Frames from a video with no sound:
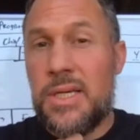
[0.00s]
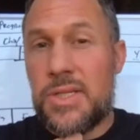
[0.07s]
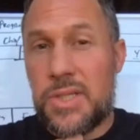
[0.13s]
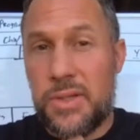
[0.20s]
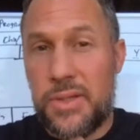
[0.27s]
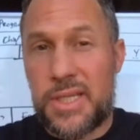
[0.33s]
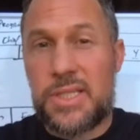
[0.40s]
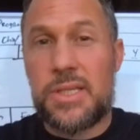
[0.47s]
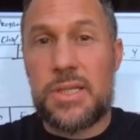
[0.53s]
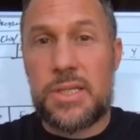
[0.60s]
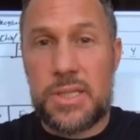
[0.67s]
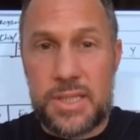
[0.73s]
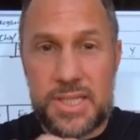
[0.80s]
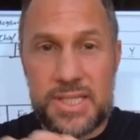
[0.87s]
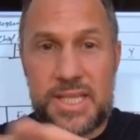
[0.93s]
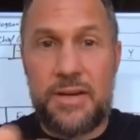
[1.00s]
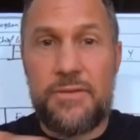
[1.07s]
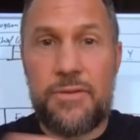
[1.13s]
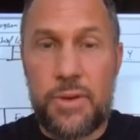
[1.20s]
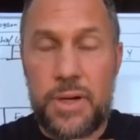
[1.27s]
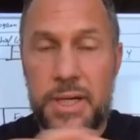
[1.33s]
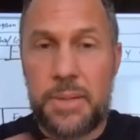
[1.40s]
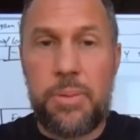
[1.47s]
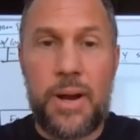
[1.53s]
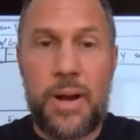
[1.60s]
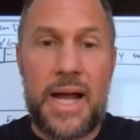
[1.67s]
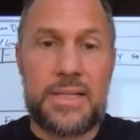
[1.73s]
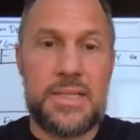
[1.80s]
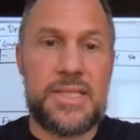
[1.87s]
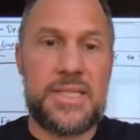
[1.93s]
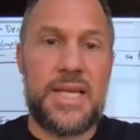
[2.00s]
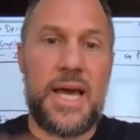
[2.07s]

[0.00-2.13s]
So this is a self-running practice.